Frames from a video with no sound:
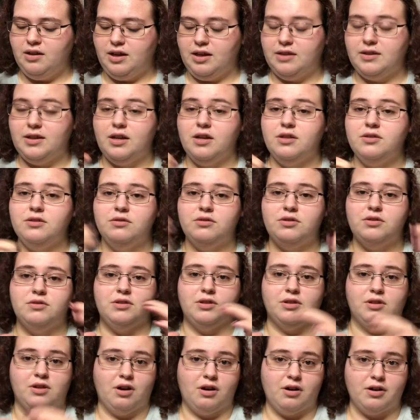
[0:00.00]
they also choose
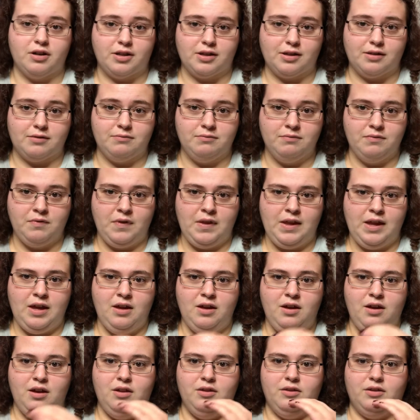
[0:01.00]
a guardian.
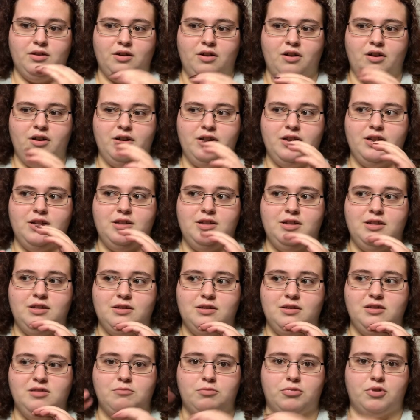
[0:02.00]
The guardian
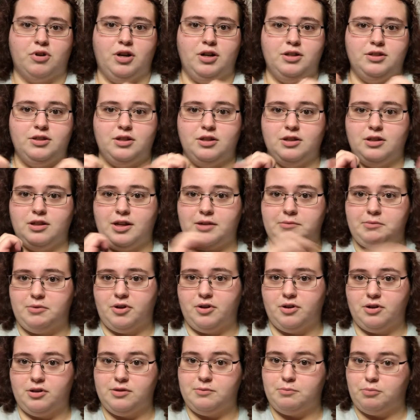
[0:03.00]
is the brawn to the
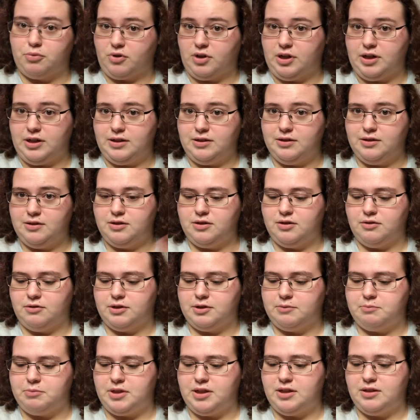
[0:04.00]
librarian's brains, so to
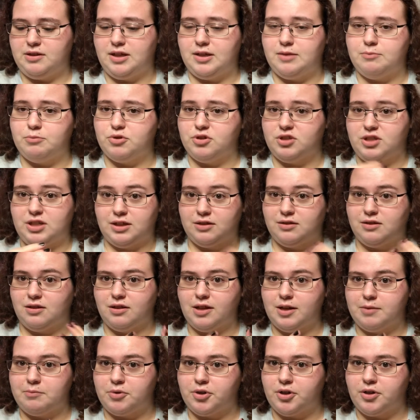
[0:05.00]
speak. They protect the
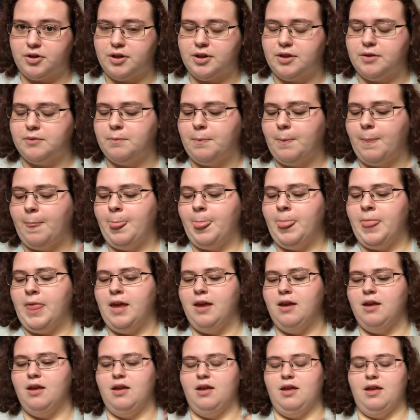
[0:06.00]
librarian
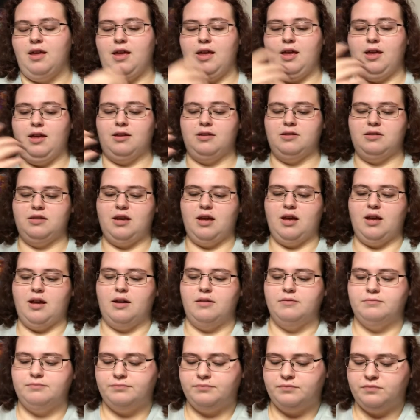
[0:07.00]
and,
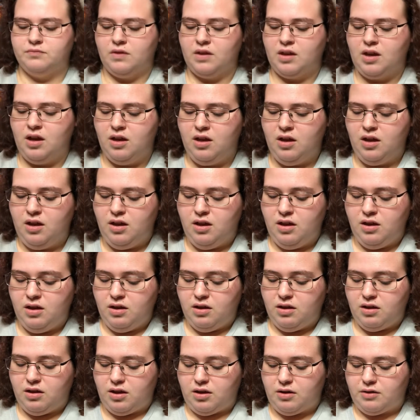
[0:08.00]

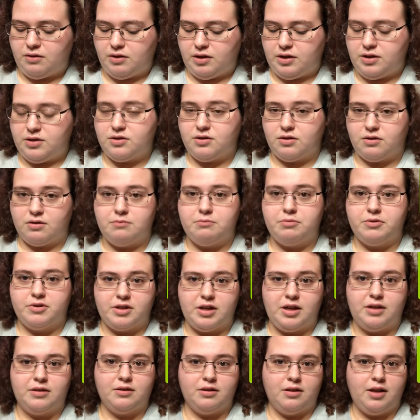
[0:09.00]
you know, in turn
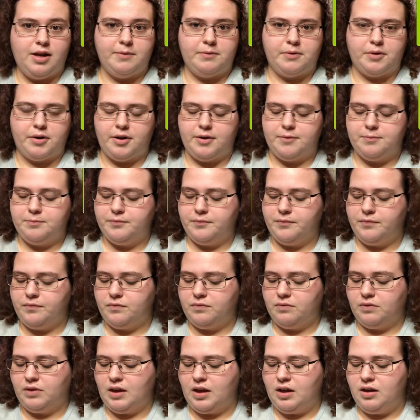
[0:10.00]
protect the library.
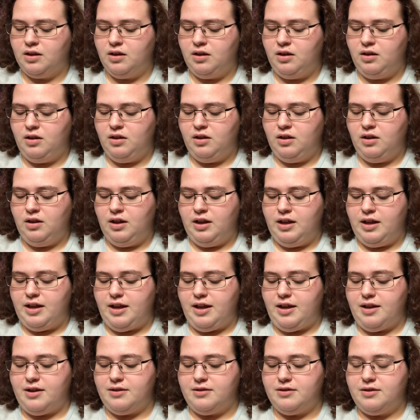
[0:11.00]

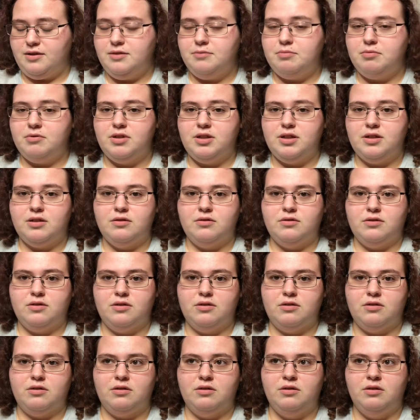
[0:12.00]
And this
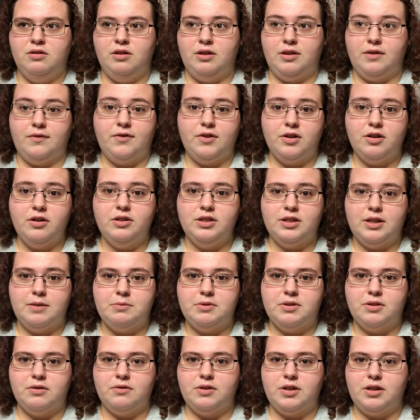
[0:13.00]
particular, in the first
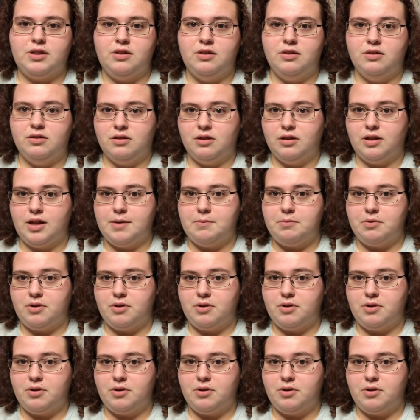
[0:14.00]
episode, the